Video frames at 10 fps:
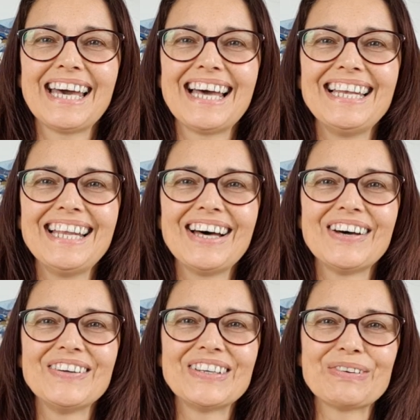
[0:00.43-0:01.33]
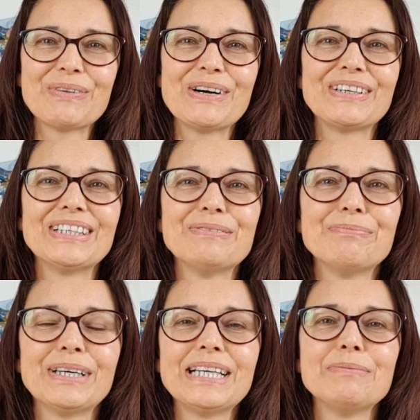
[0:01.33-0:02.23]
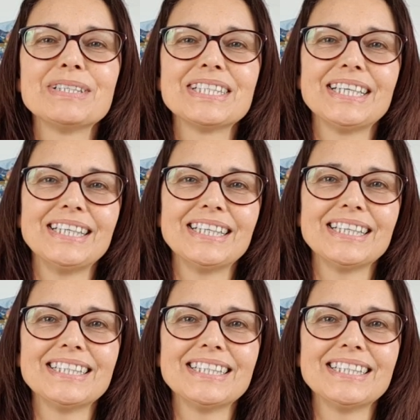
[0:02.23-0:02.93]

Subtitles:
Hello, welcome. My name's Tina.